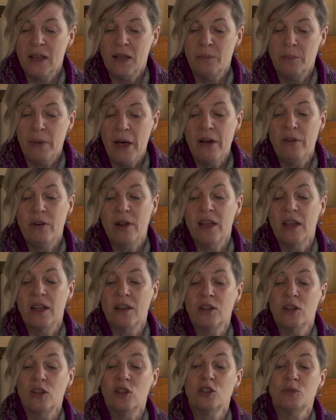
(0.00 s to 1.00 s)
Mary and
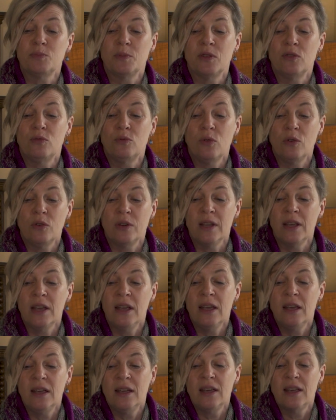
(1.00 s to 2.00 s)
her husband Roy
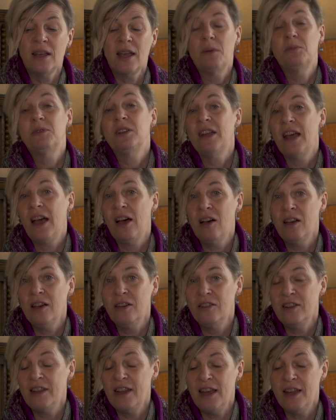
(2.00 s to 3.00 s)
kept an eye
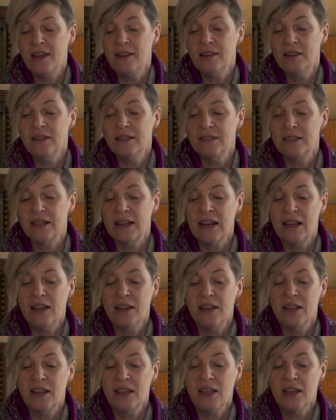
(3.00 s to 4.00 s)
on Ned in his
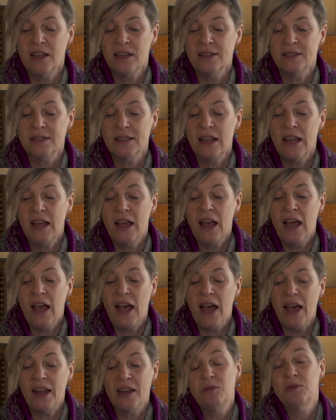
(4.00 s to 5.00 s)
declining years,
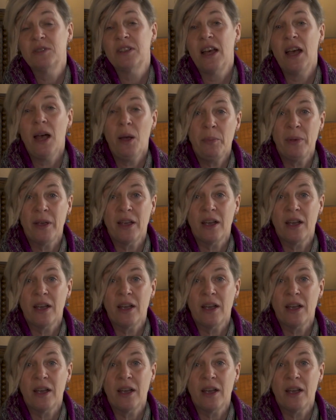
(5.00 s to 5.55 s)
and it was a happy